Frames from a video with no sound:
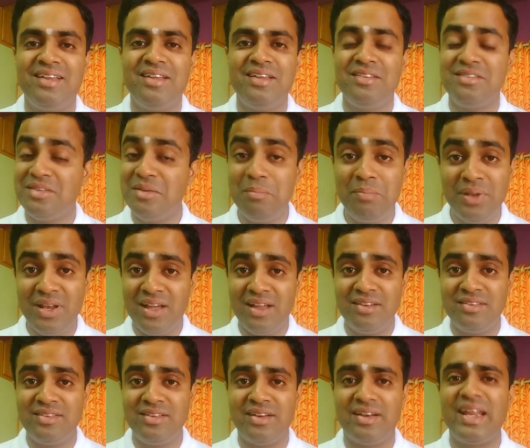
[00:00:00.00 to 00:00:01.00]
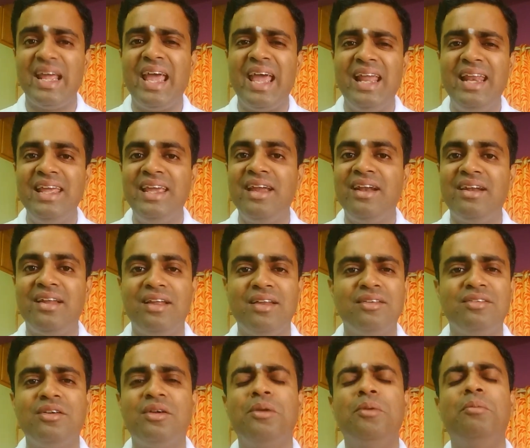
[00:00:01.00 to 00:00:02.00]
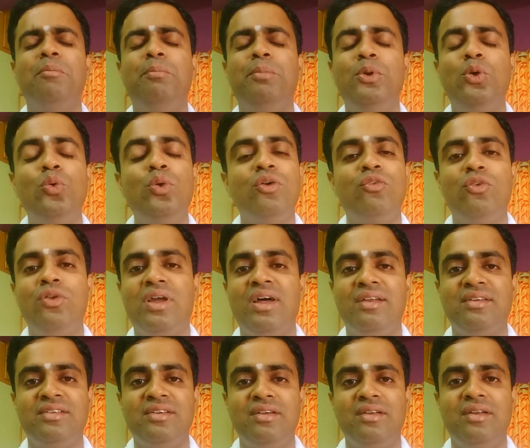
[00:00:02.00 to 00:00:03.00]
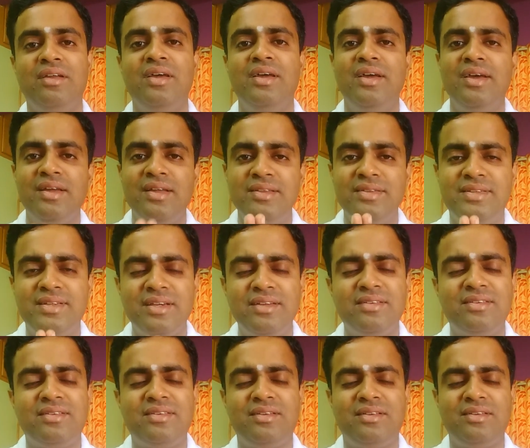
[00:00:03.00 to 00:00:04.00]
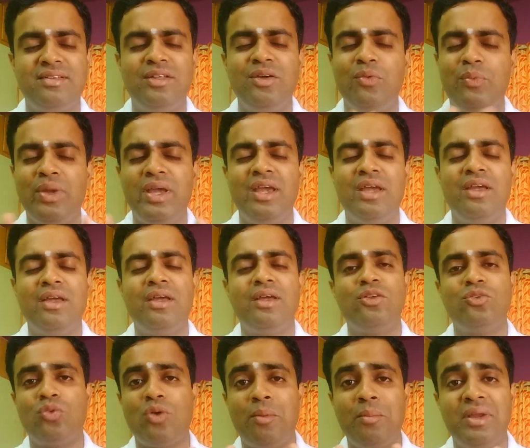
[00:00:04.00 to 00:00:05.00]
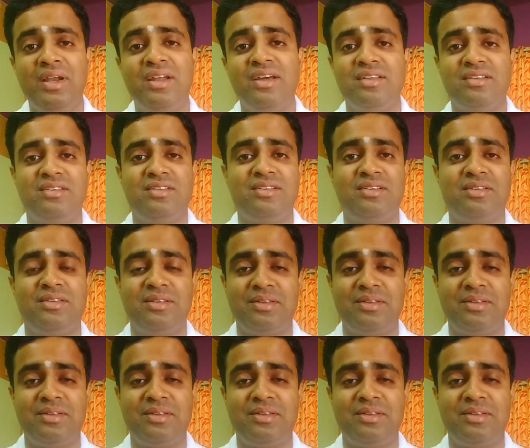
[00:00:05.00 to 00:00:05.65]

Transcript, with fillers: Simple answer, elegant answer, beautiful answer, just the way Swami does.